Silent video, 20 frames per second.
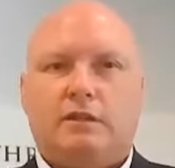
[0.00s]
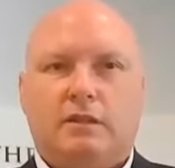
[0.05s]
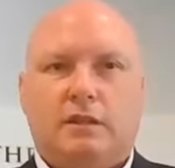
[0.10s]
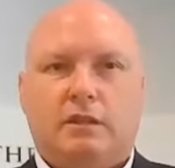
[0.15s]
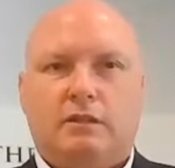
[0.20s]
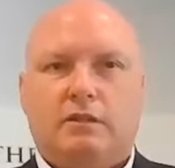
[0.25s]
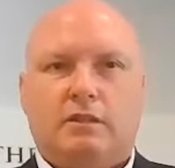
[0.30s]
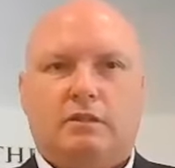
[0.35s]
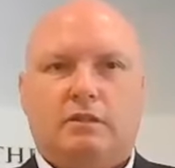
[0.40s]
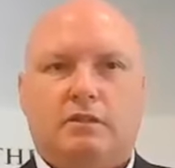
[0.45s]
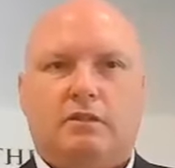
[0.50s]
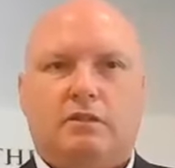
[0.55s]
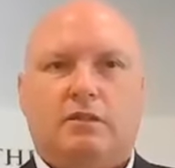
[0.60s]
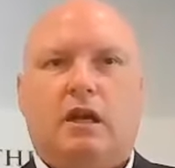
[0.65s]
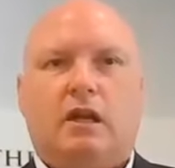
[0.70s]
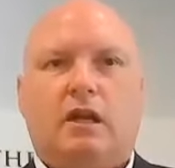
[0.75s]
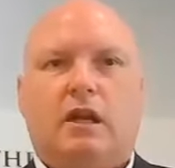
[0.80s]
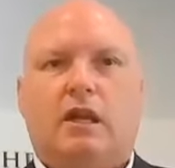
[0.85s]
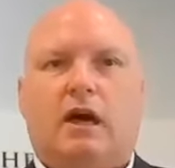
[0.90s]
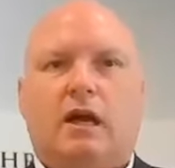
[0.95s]
There's
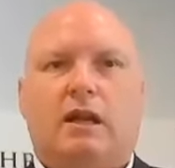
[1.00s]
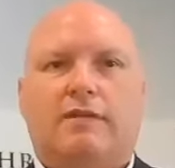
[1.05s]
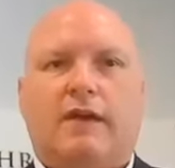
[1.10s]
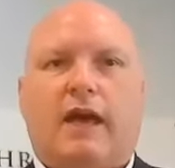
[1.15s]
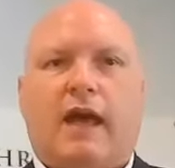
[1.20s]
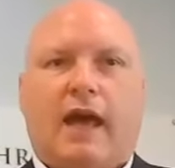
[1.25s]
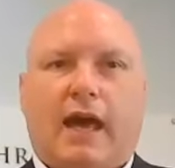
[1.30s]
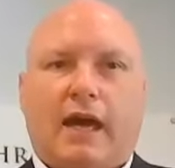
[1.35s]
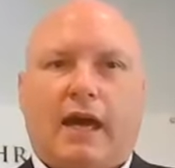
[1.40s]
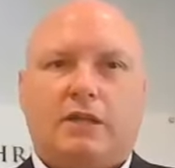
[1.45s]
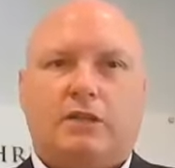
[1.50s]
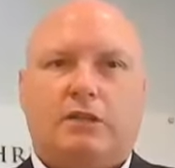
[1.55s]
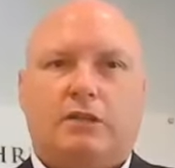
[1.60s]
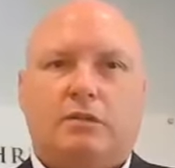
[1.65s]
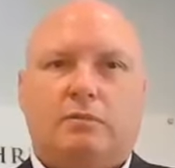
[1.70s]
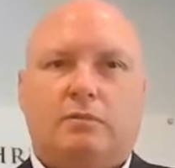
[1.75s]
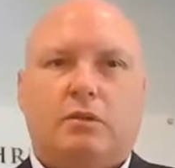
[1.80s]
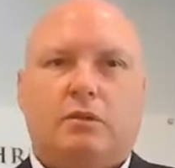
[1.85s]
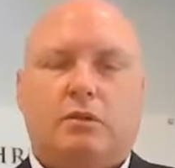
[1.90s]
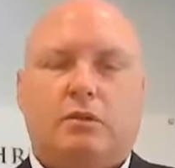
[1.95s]
not a lot of
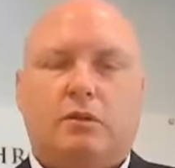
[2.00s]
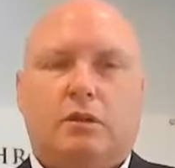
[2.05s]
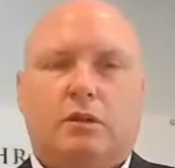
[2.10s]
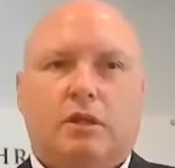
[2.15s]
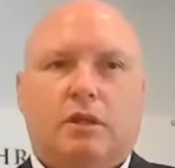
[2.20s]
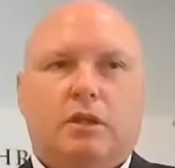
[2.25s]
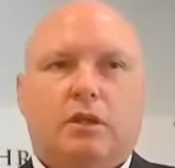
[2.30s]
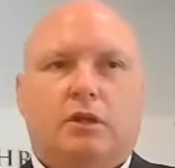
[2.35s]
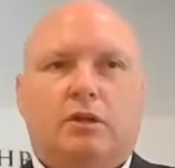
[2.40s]
actionable